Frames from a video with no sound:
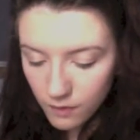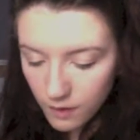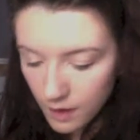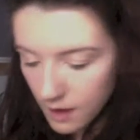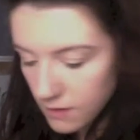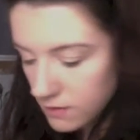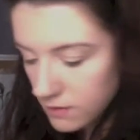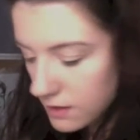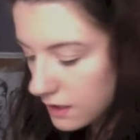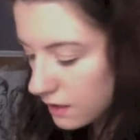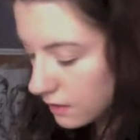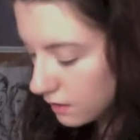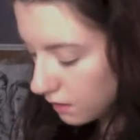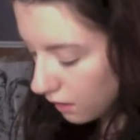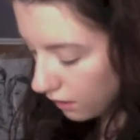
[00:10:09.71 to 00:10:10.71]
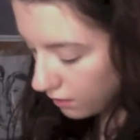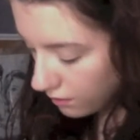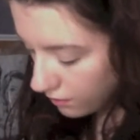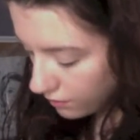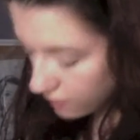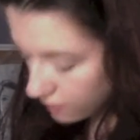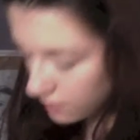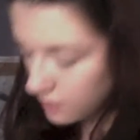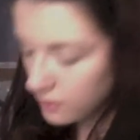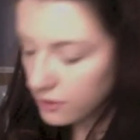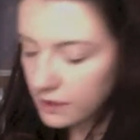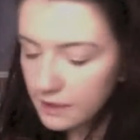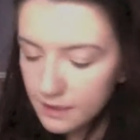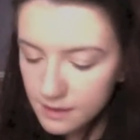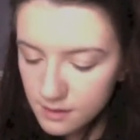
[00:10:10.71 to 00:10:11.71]
And then for the
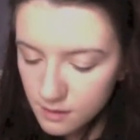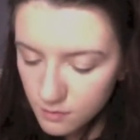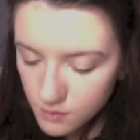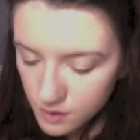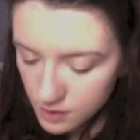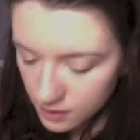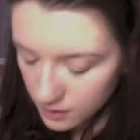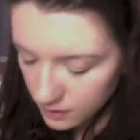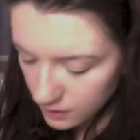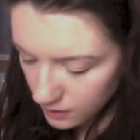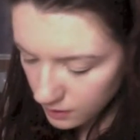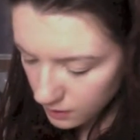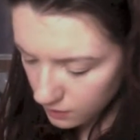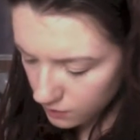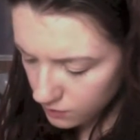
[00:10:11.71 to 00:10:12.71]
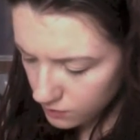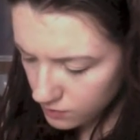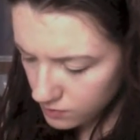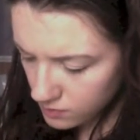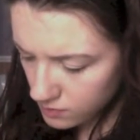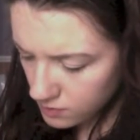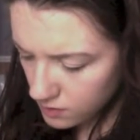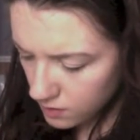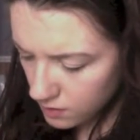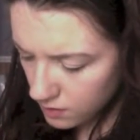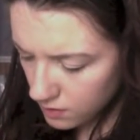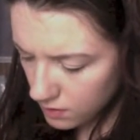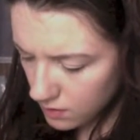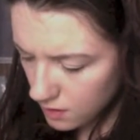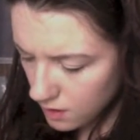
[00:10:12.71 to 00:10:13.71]
crease, I'm just going to use
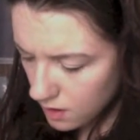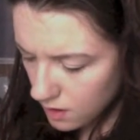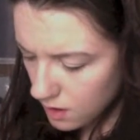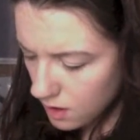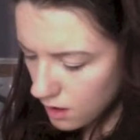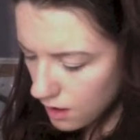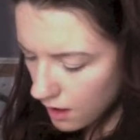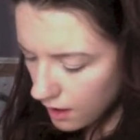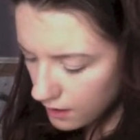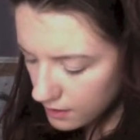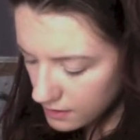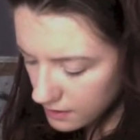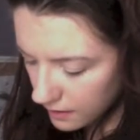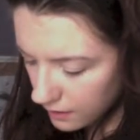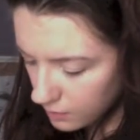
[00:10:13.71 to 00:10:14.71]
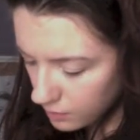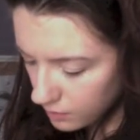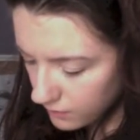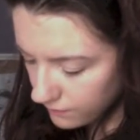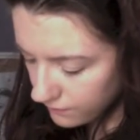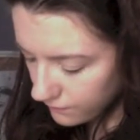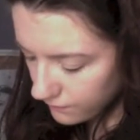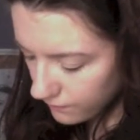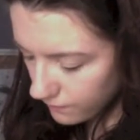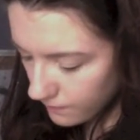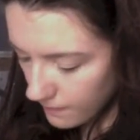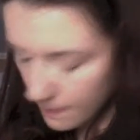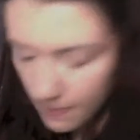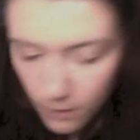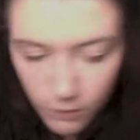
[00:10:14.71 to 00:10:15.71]
Unattainable,
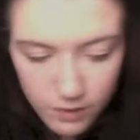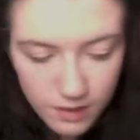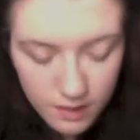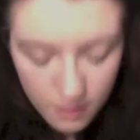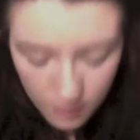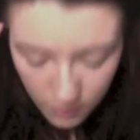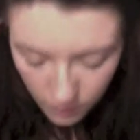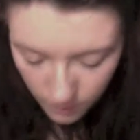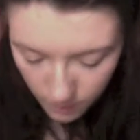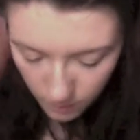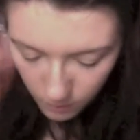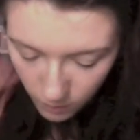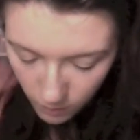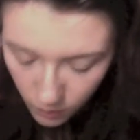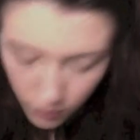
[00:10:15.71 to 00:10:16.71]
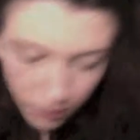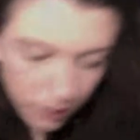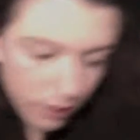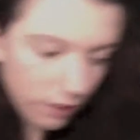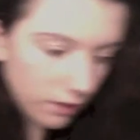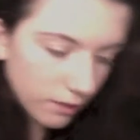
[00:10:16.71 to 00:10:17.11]
which is a little bit more